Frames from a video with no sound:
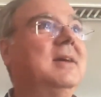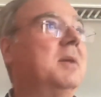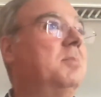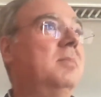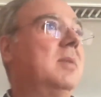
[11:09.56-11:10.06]

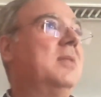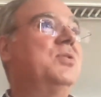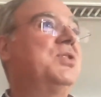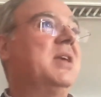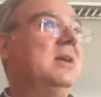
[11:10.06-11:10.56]

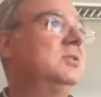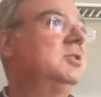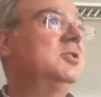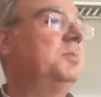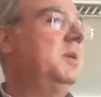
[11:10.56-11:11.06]
And
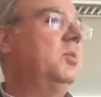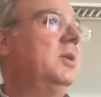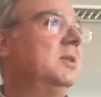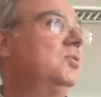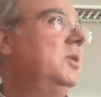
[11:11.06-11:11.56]
thousands of
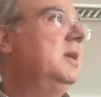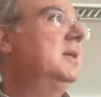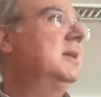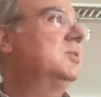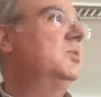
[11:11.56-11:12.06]
people are doing
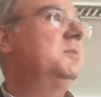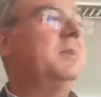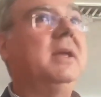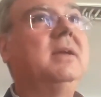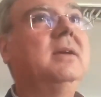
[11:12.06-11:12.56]
it as we
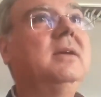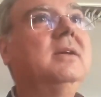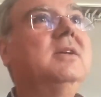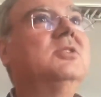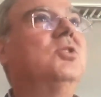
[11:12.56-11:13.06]
speak.
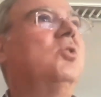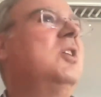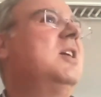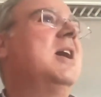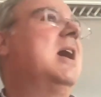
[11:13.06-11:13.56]

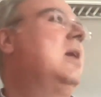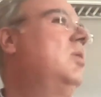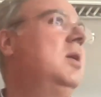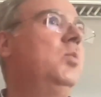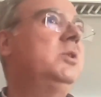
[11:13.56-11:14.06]
So
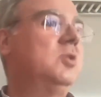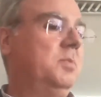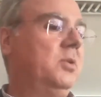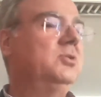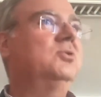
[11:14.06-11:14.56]
how are we
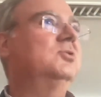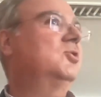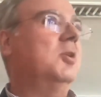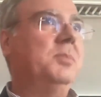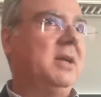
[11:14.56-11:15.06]
supposed to
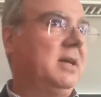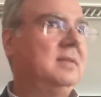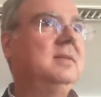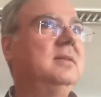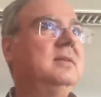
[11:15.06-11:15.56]
stop
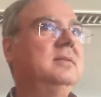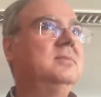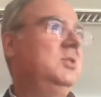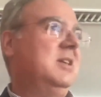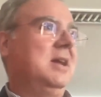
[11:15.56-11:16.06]
that?
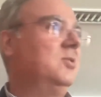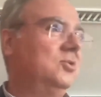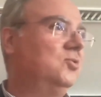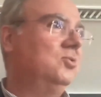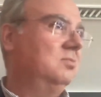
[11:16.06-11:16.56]
We
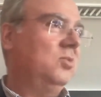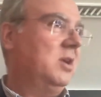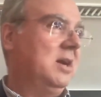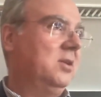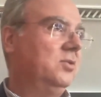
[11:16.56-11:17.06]
cannot. We
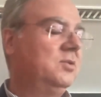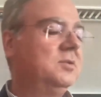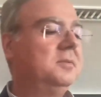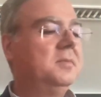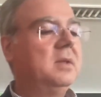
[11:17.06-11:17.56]
cannot.
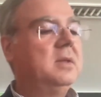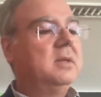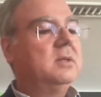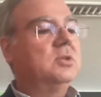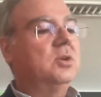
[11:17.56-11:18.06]

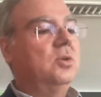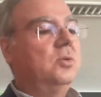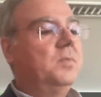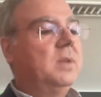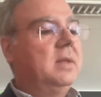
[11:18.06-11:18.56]

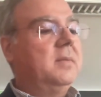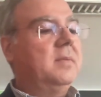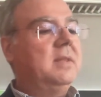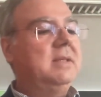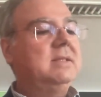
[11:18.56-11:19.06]
So
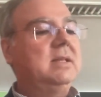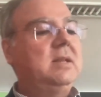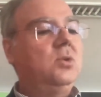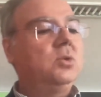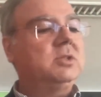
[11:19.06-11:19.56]

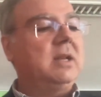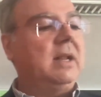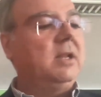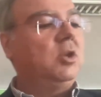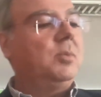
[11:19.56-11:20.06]
this looks
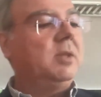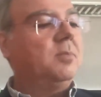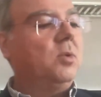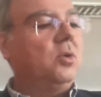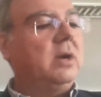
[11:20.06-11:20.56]
a little
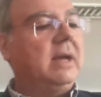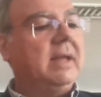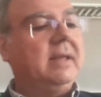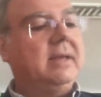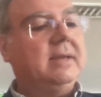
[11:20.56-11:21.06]
bit more
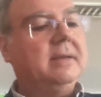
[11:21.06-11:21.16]
like